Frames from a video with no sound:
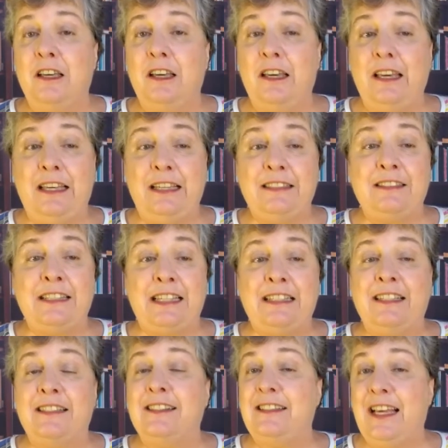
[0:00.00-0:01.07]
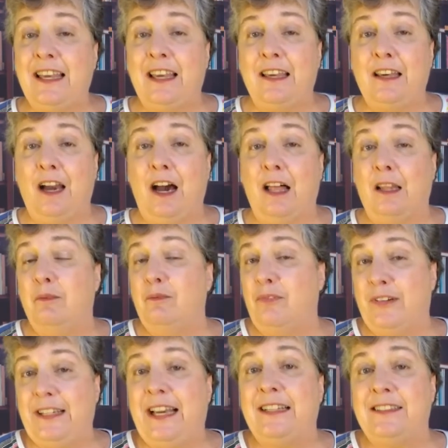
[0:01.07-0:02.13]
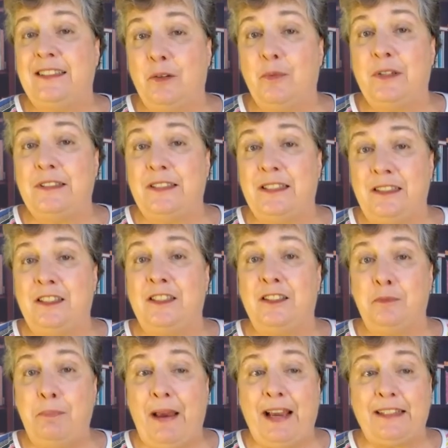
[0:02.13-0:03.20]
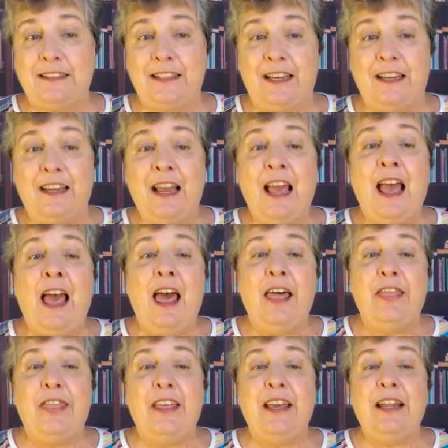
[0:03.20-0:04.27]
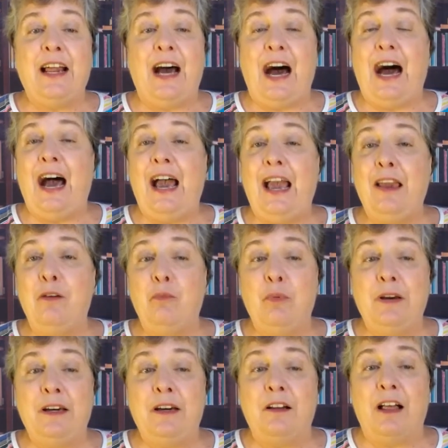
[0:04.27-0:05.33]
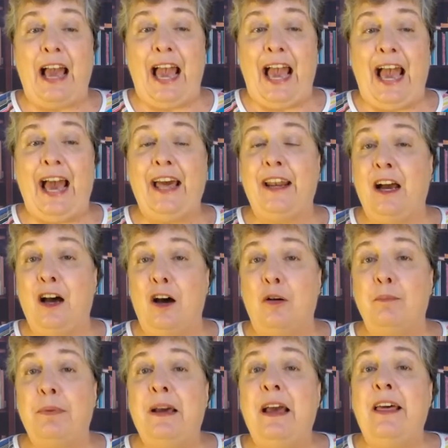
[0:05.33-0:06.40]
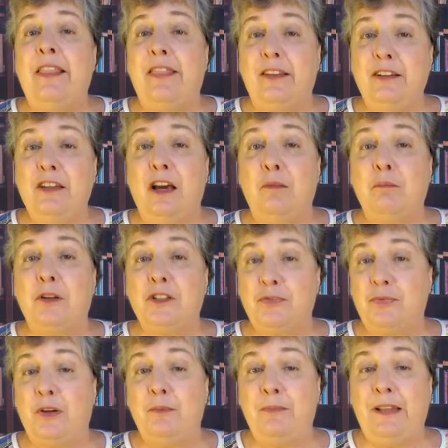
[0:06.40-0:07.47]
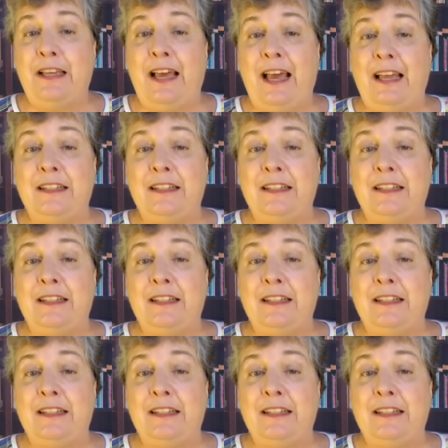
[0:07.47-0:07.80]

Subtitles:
is in the second column for yes, it was inspected, then I will add up the numbers from that